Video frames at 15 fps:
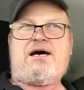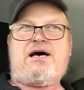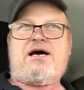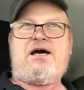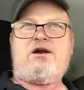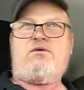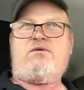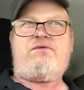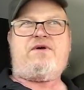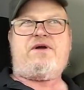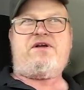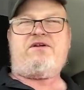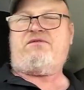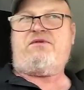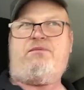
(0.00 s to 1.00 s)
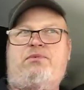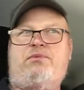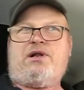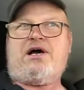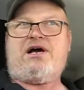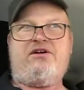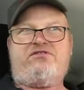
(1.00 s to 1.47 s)
I don't think it
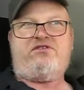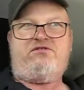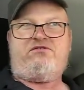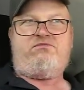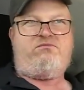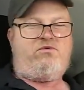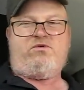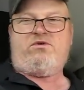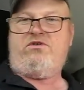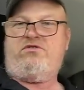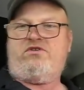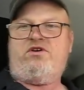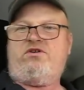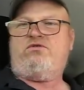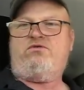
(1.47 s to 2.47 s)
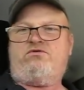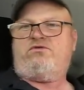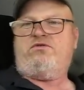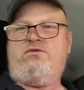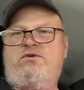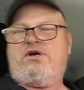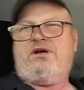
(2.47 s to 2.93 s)
applies as good as it used
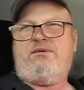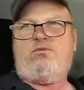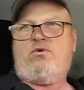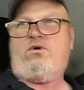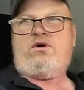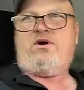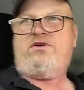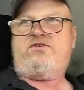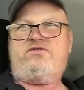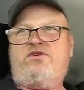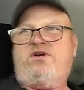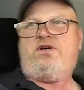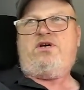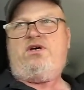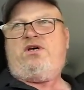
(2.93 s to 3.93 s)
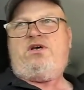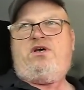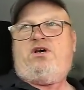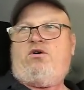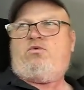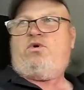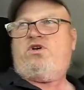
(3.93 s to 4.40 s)
to anymore.
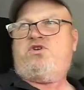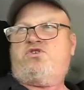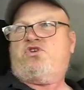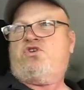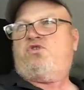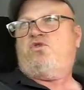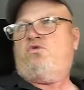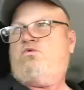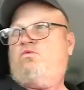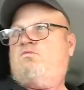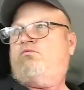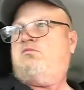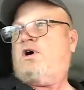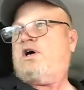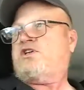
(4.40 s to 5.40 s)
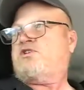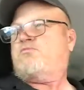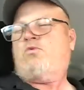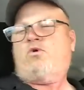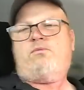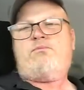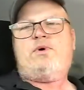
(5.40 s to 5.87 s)
We used to do much
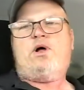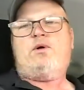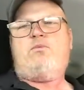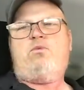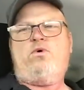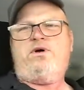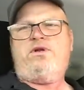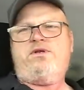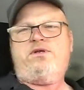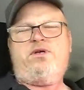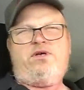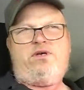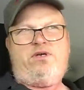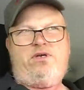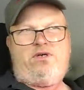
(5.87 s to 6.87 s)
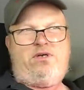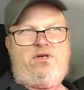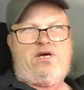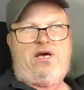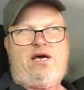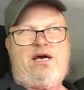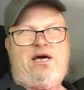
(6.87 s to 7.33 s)
more pulpwood,
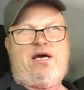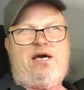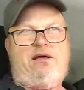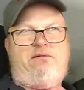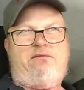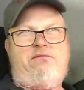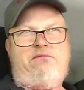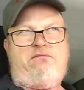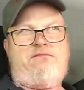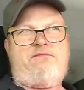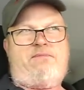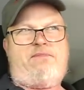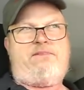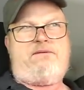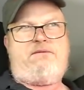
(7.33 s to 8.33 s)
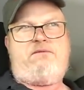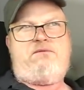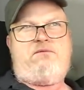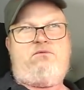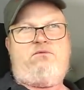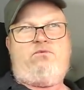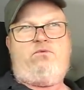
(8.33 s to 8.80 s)
and
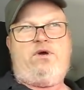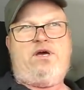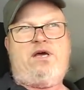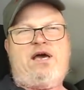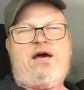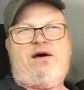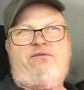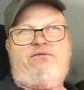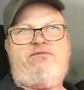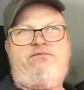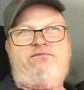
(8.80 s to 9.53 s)
we have